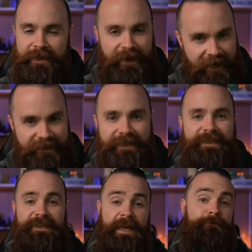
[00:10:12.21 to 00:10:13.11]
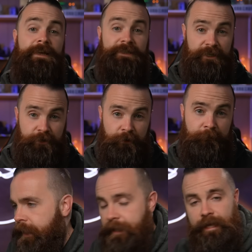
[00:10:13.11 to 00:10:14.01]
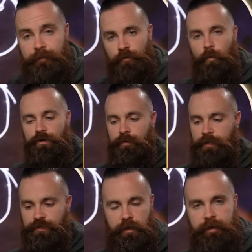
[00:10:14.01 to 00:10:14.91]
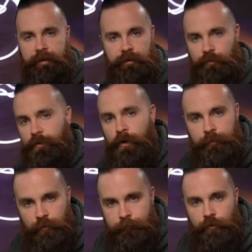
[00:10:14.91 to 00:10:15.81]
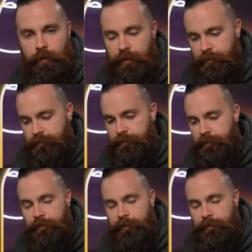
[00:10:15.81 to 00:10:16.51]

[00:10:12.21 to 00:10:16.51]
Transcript: Nice, safe, and secure. And again, if you're wondering, Chuck, I don't know what Open Web UI is,